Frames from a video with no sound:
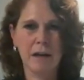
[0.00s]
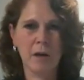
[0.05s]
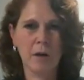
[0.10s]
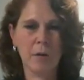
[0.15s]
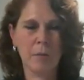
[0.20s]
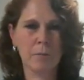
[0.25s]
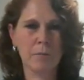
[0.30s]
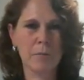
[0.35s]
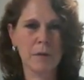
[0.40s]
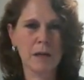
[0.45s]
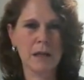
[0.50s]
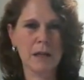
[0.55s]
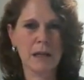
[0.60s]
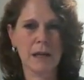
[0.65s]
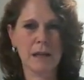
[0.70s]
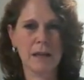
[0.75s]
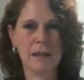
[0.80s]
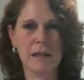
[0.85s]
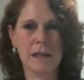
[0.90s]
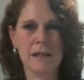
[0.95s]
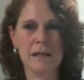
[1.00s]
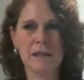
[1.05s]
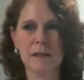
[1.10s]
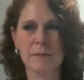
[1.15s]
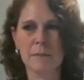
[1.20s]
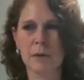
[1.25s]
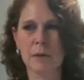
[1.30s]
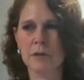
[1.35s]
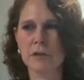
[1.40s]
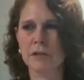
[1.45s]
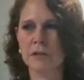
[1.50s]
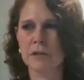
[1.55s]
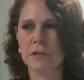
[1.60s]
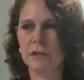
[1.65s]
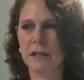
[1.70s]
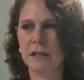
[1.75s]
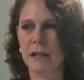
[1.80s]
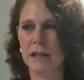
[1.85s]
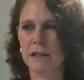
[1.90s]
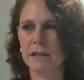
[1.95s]
help mitigate these emotional
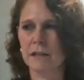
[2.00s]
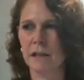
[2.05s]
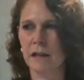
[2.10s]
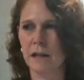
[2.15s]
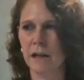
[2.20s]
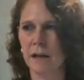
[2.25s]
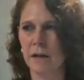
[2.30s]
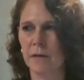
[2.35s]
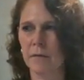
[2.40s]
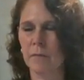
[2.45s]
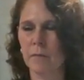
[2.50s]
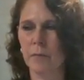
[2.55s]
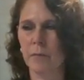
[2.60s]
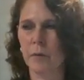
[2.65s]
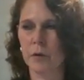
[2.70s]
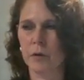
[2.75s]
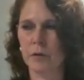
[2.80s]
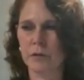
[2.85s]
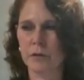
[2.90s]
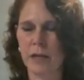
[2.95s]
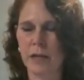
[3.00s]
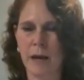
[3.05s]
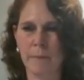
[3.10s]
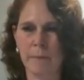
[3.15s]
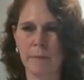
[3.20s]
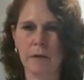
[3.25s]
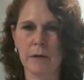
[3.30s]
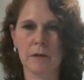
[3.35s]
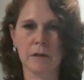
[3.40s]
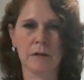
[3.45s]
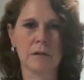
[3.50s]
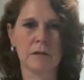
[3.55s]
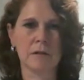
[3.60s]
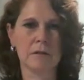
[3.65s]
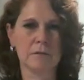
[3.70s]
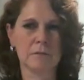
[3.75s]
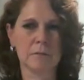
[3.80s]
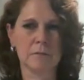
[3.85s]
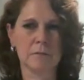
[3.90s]
states and produce happier,